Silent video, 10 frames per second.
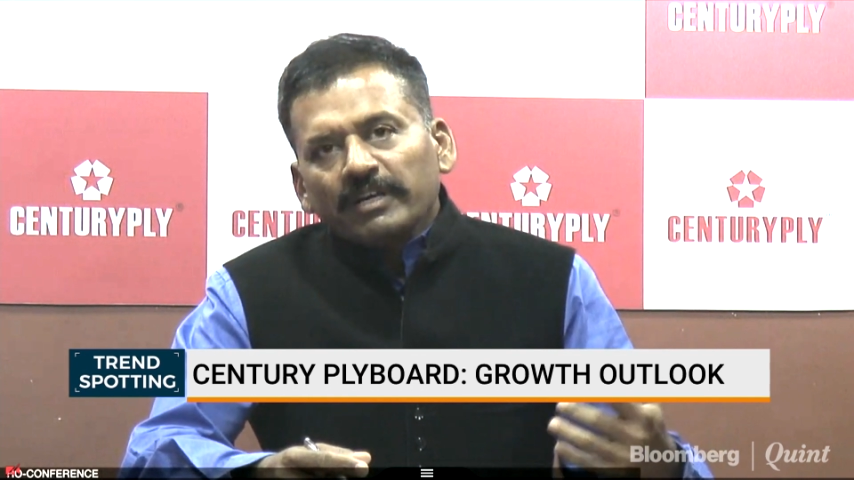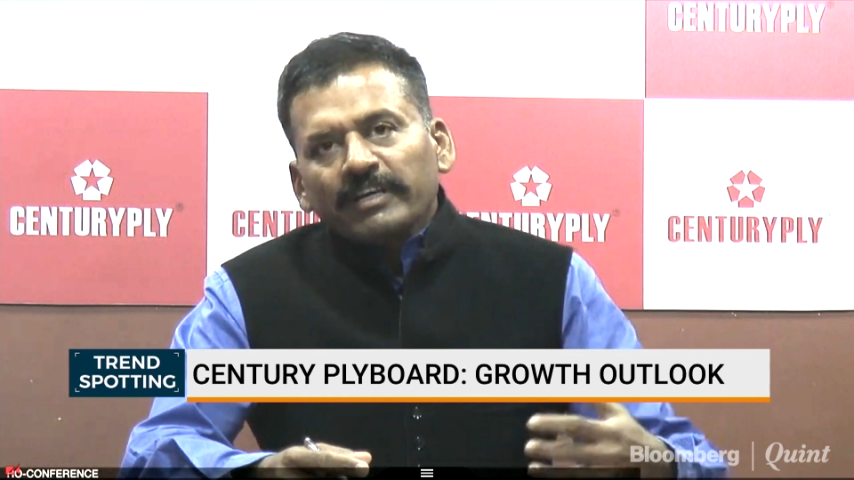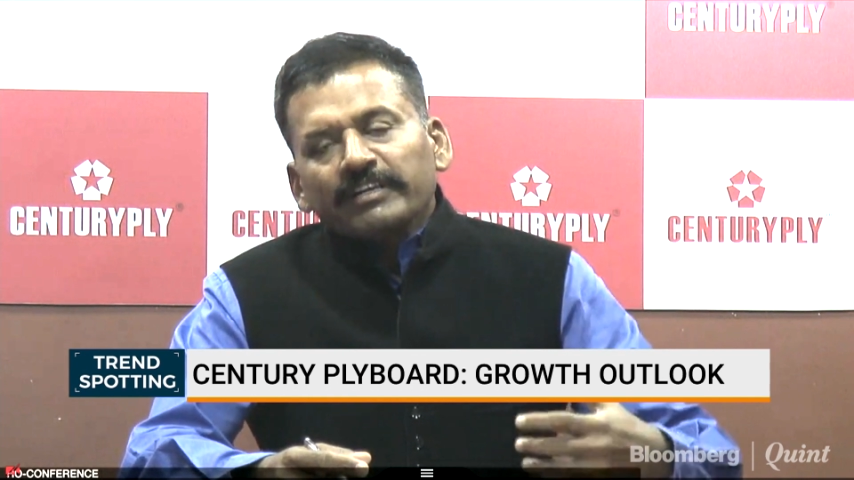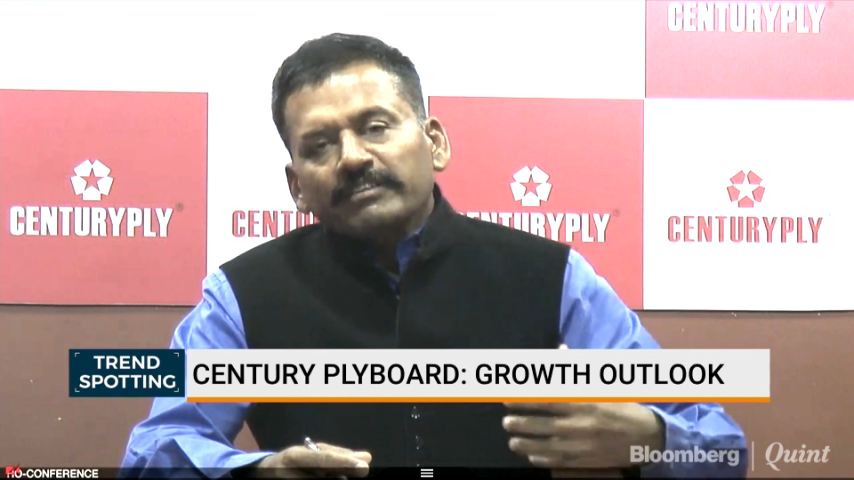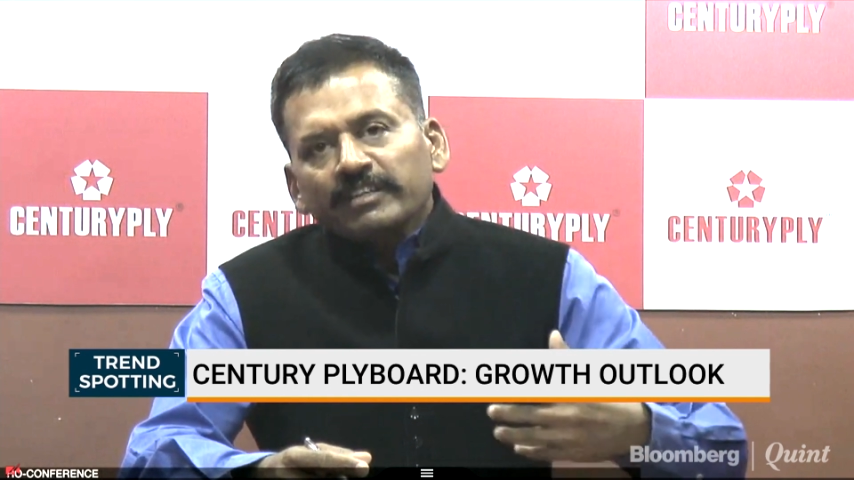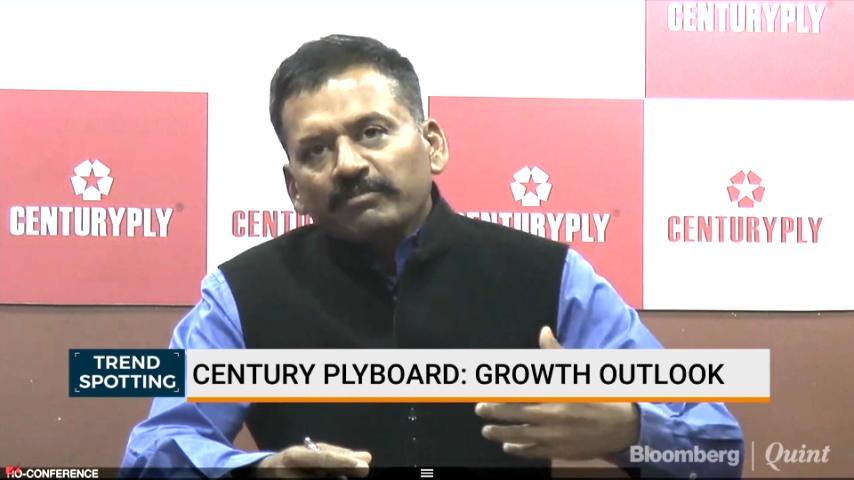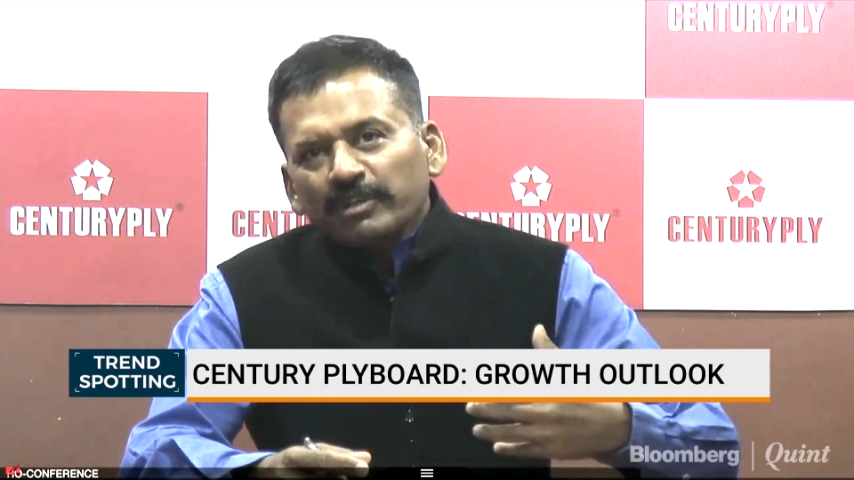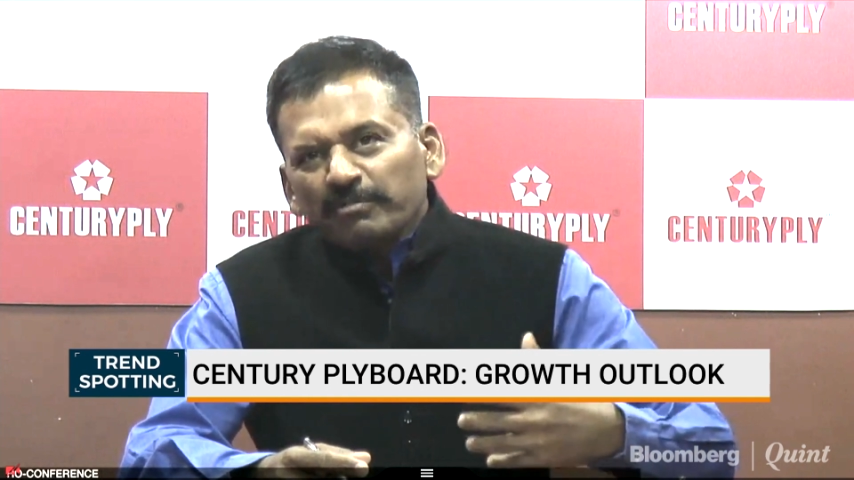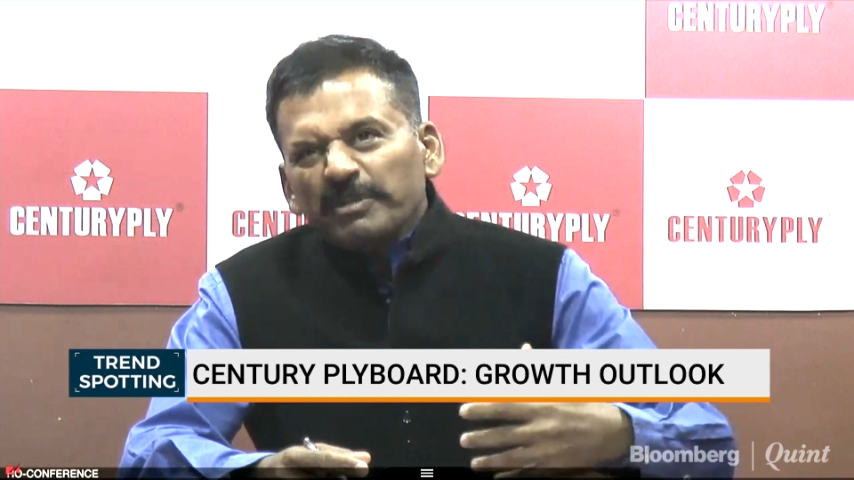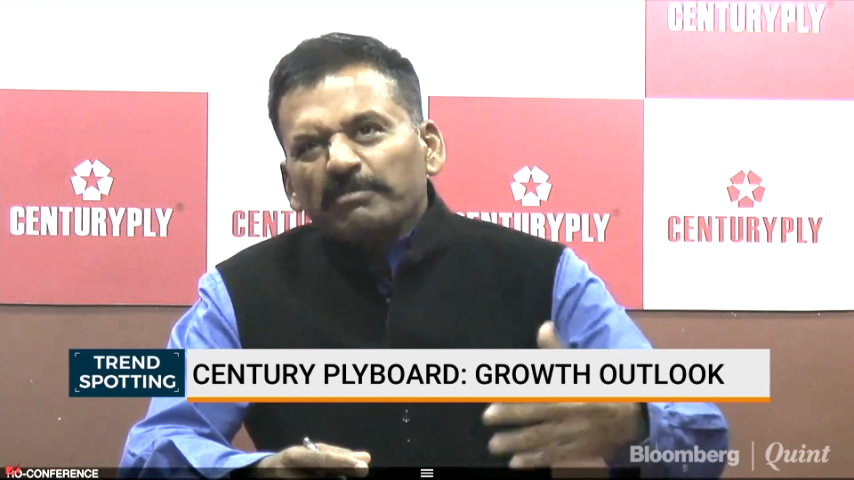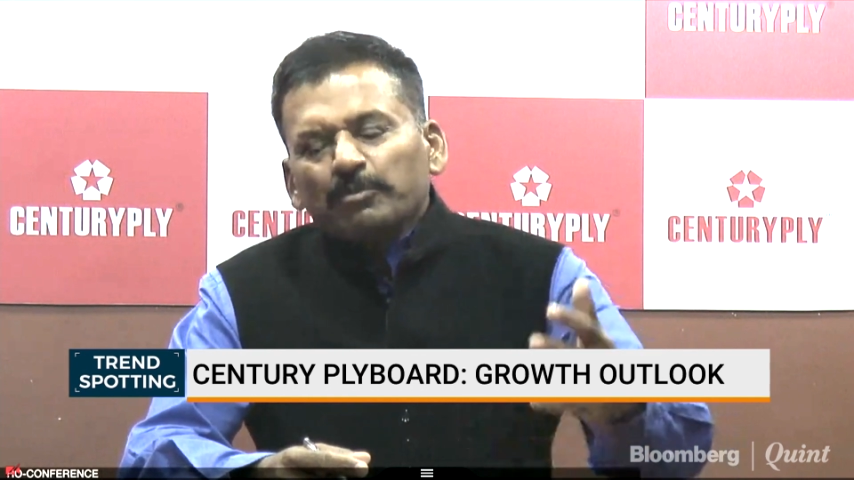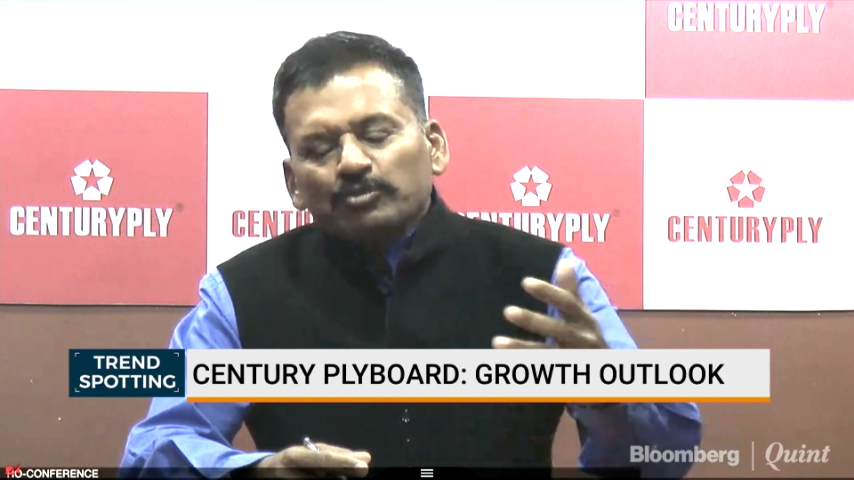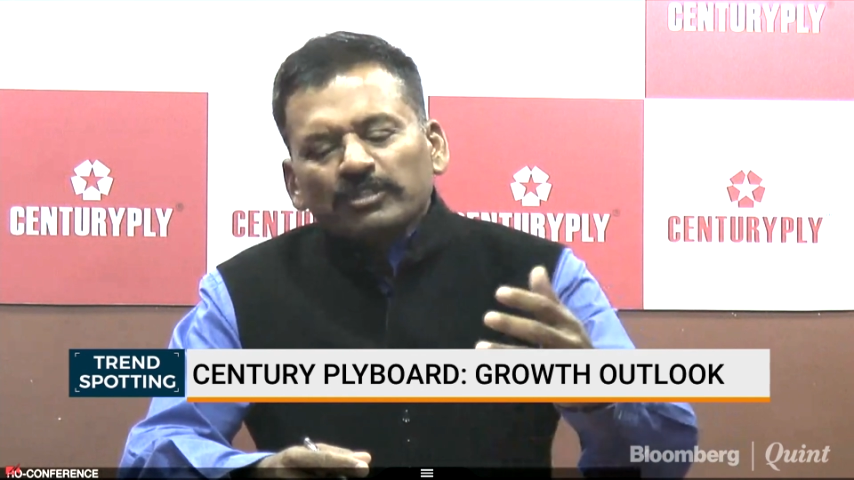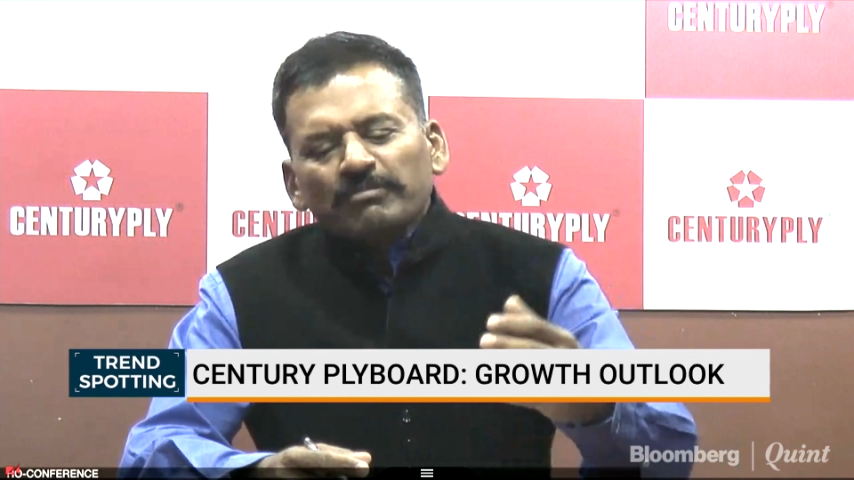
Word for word: again, there will be a push.